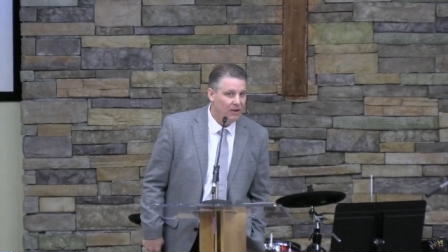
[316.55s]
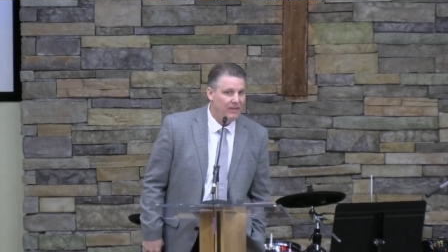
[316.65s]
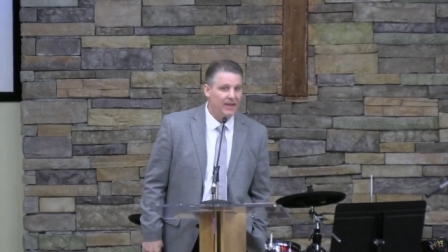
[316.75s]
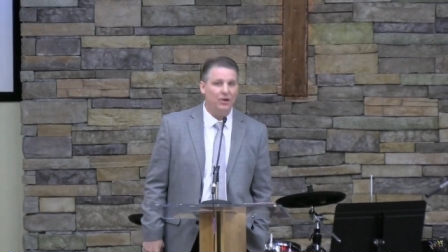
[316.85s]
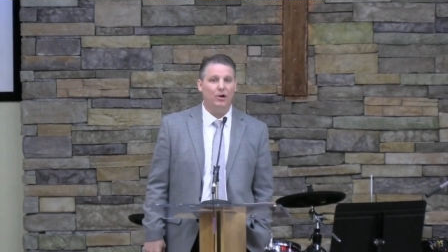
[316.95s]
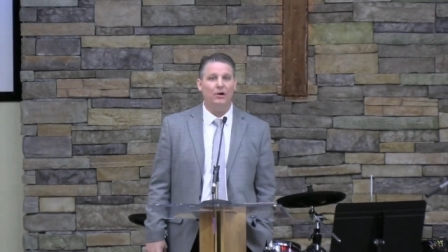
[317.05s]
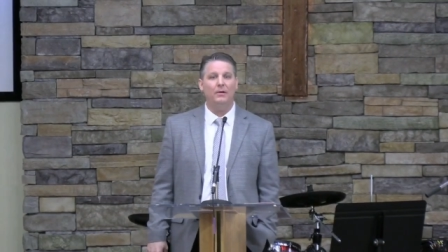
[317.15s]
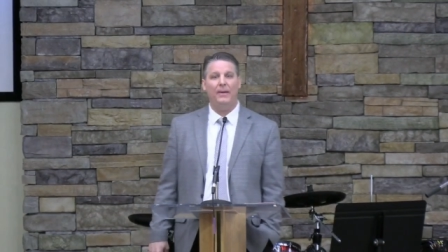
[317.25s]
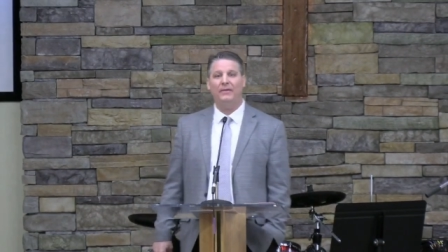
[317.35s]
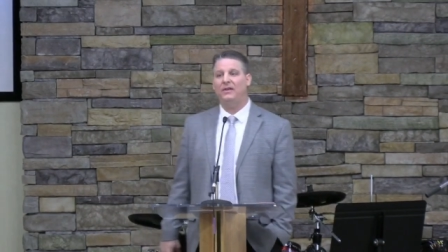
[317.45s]
They had heard
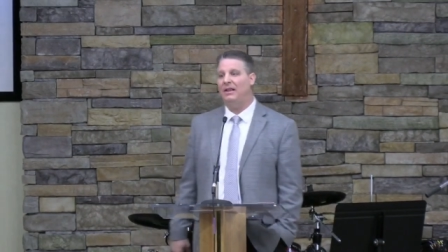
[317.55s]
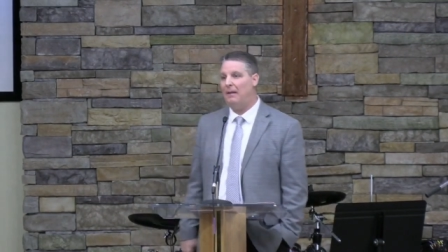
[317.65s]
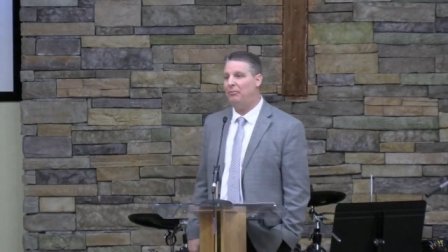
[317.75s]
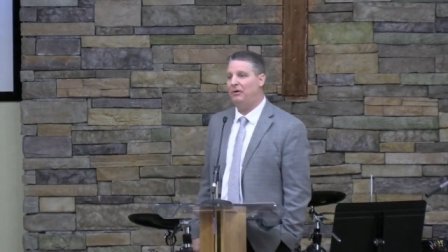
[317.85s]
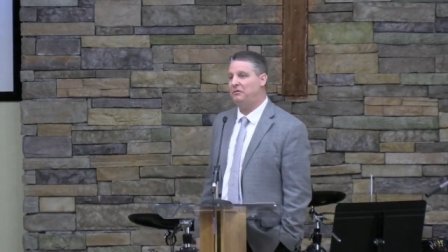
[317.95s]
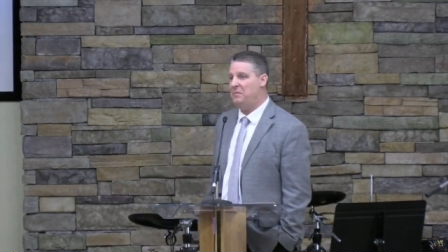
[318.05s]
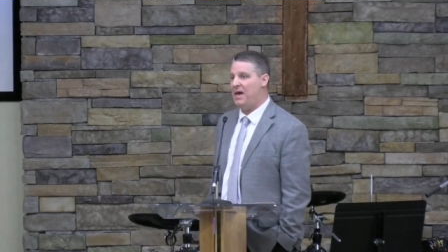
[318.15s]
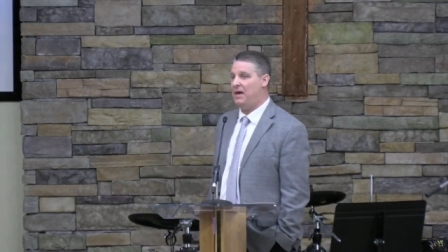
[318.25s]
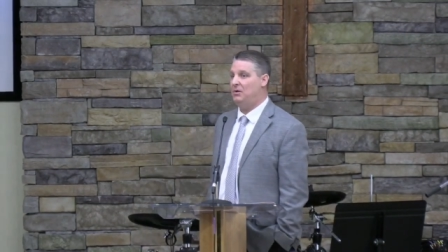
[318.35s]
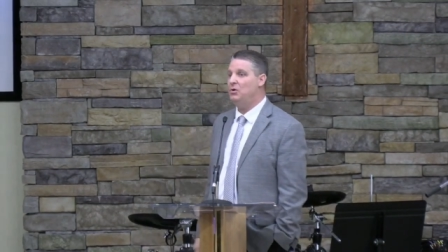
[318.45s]
about the leprous
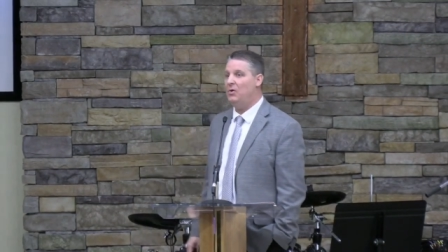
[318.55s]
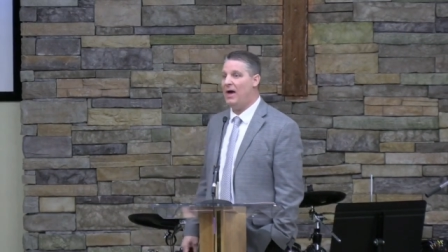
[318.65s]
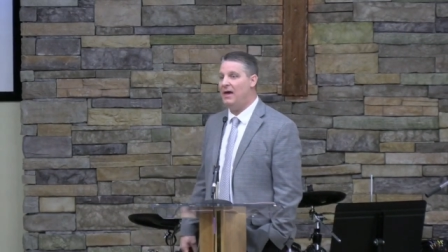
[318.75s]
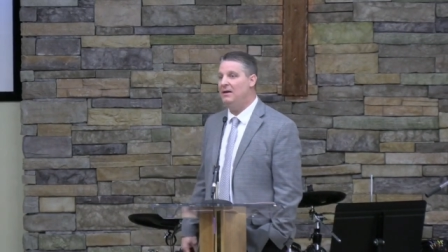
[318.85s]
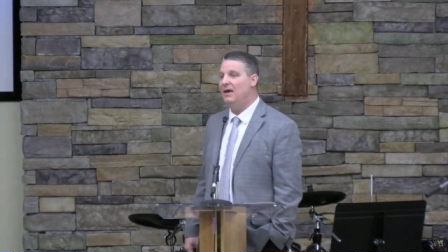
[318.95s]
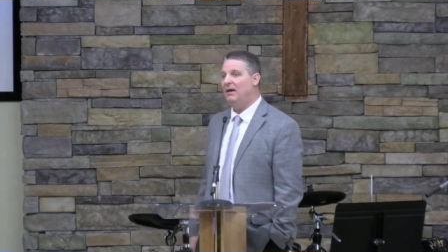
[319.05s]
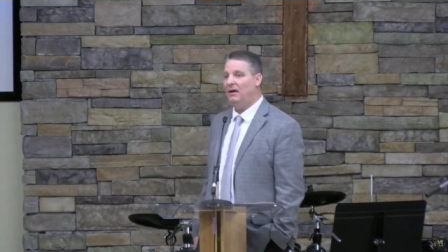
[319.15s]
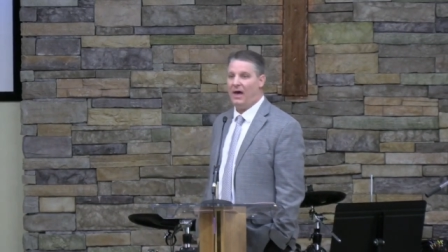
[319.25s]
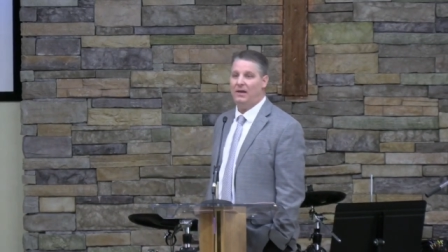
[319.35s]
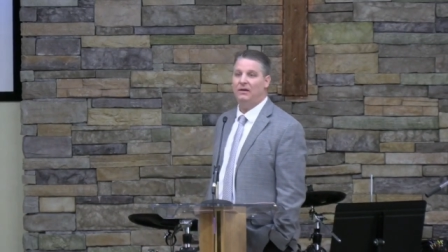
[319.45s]
man who had
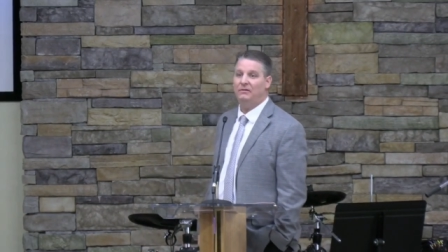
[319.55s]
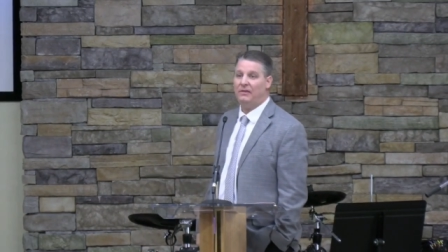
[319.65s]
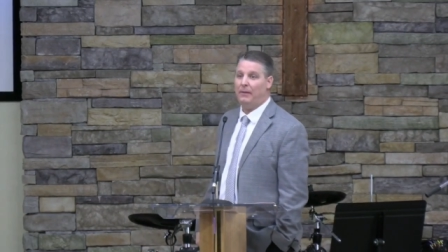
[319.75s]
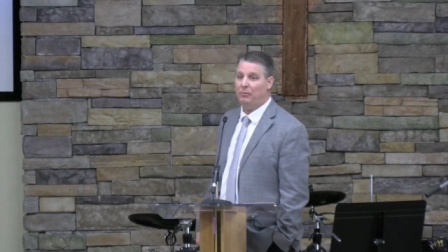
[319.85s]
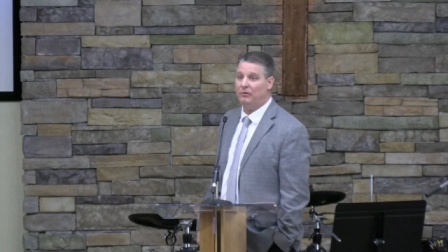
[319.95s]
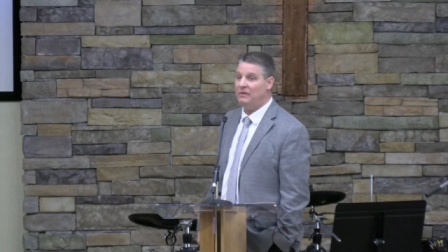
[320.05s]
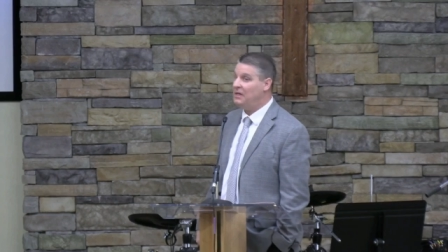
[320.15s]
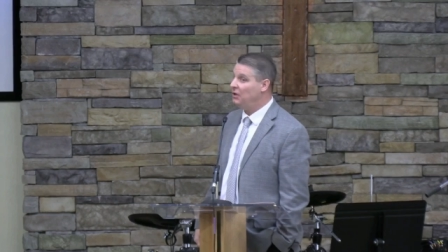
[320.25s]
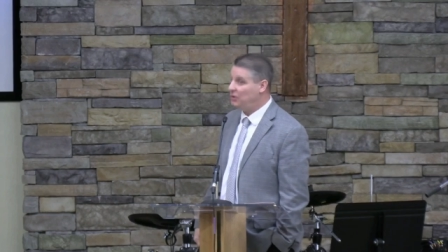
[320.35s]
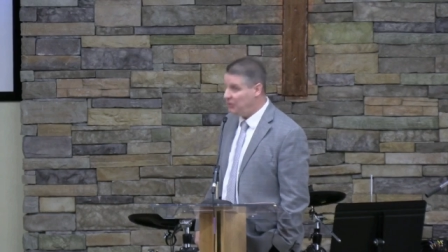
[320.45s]
had his
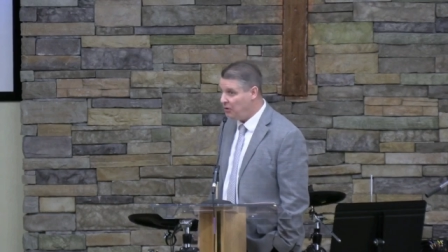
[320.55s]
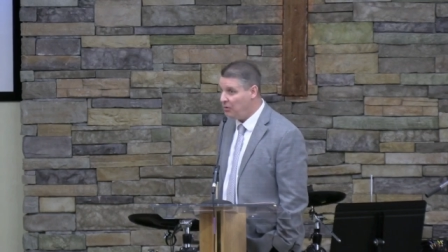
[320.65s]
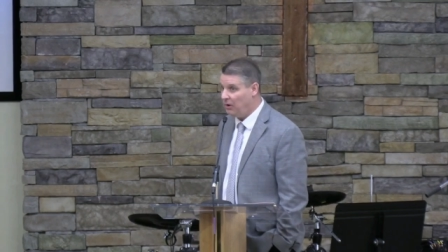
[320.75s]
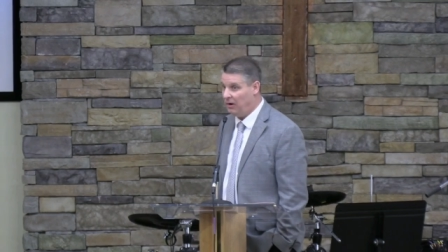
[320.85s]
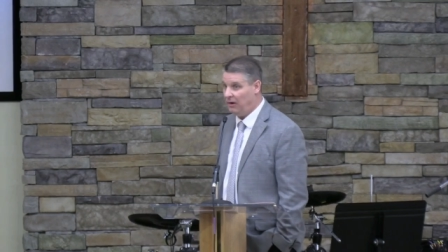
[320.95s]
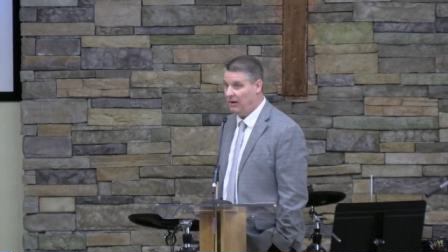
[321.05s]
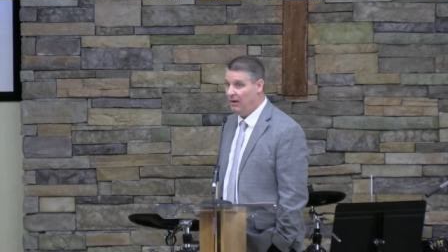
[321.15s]
leprosy cured.